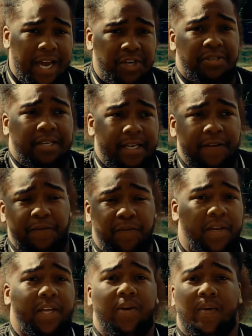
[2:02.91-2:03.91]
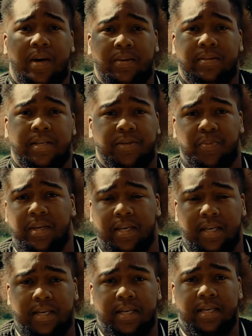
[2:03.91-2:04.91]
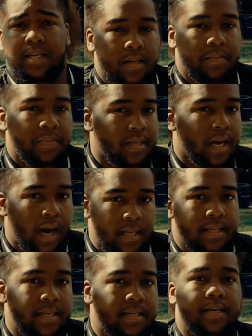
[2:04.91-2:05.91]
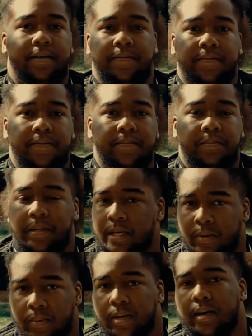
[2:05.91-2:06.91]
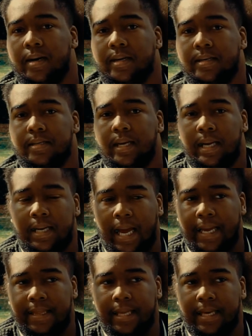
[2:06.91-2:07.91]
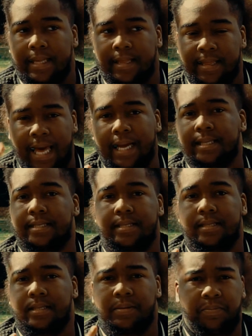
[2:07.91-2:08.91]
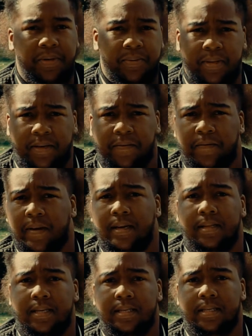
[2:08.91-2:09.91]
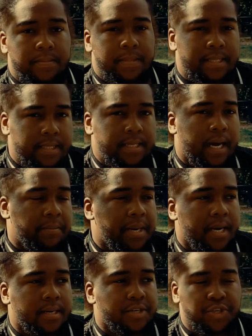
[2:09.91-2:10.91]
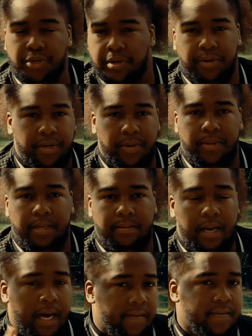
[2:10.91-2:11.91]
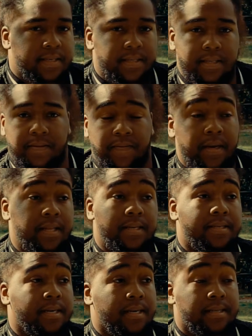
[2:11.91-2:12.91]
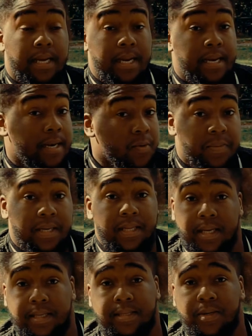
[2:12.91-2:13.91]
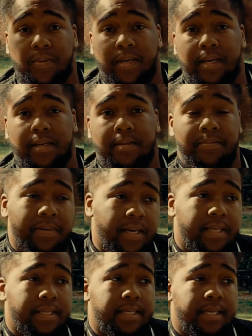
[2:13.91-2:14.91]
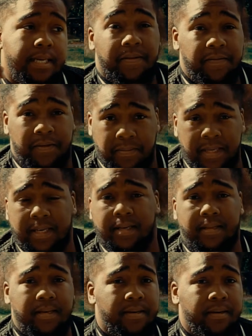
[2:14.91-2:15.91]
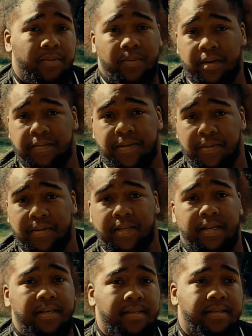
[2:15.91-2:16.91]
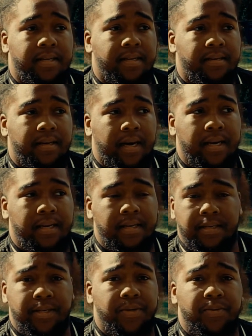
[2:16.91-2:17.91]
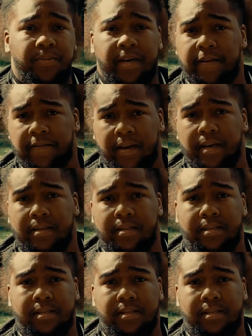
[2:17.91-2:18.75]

actually get a video out this week. But oddly enough, here we are, and I think that's the beauty of failing. You see, I'm not gonna sugarcoat it. Obviously, failing sucks, and nobody likes doing it, but for me, there are one of two things that I can do when I fail.